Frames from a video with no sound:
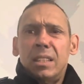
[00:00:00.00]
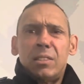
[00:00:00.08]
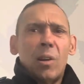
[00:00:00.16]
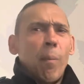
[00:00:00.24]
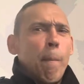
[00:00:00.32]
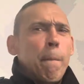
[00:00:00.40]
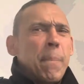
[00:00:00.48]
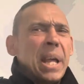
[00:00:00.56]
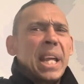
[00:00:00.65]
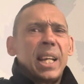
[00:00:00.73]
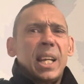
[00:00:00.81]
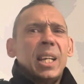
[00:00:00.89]
the
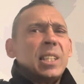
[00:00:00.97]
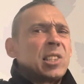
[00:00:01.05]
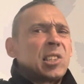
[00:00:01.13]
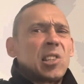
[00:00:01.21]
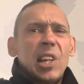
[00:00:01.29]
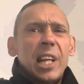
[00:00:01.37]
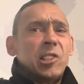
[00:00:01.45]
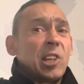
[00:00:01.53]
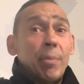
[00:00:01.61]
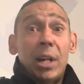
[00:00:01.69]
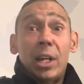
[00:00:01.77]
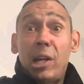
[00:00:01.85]
big
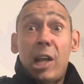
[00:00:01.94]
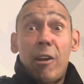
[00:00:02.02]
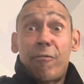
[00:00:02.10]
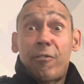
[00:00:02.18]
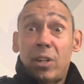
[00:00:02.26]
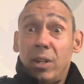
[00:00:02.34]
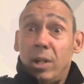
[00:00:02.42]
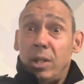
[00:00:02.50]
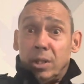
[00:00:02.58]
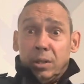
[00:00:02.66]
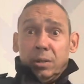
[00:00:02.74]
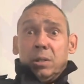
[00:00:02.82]
sledgehammer left.
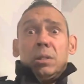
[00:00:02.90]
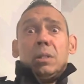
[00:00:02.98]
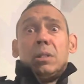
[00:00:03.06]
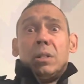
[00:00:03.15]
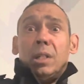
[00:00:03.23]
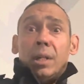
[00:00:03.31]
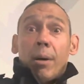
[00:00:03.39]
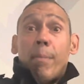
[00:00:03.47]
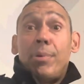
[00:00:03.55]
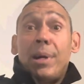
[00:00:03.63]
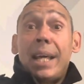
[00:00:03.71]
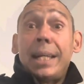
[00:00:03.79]

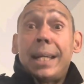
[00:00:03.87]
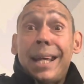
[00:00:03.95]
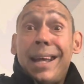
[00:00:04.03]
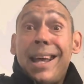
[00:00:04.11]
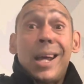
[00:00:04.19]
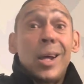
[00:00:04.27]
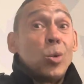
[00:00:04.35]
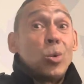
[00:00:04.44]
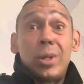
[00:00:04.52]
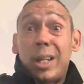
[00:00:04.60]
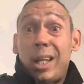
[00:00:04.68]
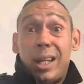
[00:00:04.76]
Blake
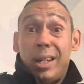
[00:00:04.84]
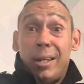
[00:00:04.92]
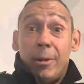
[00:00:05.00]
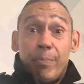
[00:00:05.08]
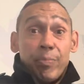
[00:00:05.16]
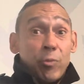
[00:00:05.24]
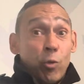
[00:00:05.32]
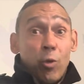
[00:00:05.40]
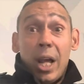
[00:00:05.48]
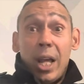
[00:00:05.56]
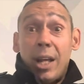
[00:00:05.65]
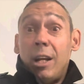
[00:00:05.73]
held it,
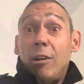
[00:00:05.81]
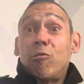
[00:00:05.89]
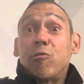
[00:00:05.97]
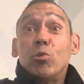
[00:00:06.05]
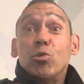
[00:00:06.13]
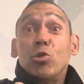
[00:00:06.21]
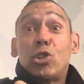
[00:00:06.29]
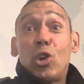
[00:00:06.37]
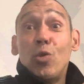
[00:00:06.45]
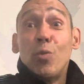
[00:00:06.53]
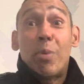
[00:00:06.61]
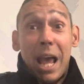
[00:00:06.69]
right, threw
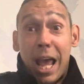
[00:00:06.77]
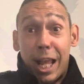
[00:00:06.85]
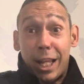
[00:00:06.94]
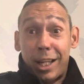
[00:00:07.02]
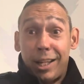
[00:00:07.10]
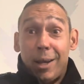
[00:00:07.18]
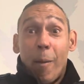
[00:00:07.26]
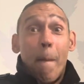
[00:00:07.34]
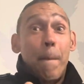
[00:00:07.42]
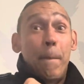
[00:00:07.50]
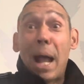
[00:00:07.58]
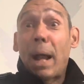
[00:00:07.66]
two back,
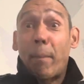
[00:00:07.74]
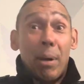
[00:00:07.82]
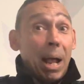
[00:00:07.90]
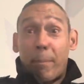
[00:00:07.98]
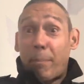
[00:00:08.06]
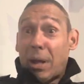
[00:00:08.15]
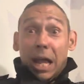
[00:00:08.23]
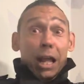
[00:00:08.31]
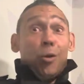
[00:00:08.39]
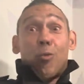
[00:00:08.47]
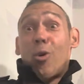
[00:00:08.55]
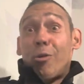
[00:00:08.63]
bang, bang, bang.
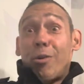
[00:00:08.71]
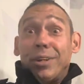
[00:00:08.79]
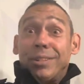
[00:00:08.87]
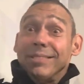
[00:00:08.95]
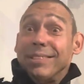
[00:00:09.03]
Warren,